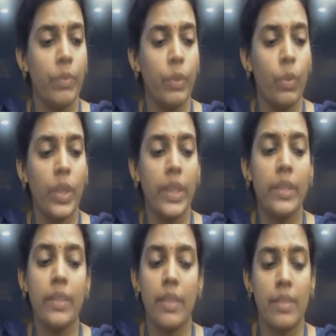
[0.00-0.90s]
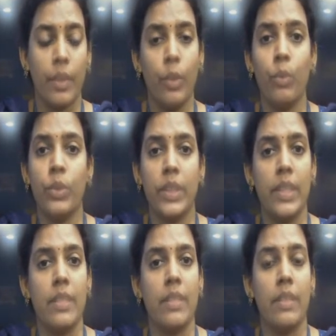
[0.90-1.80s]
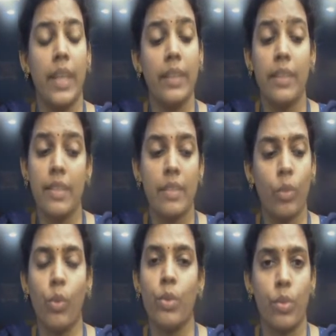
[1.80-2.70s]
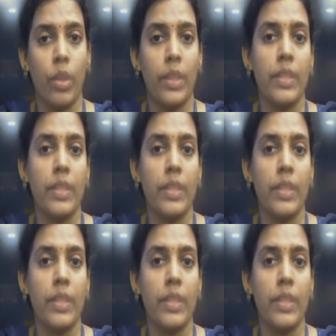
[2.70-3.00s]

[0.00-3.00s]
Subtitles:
If you look at it, it's a huge list, and the list goes on.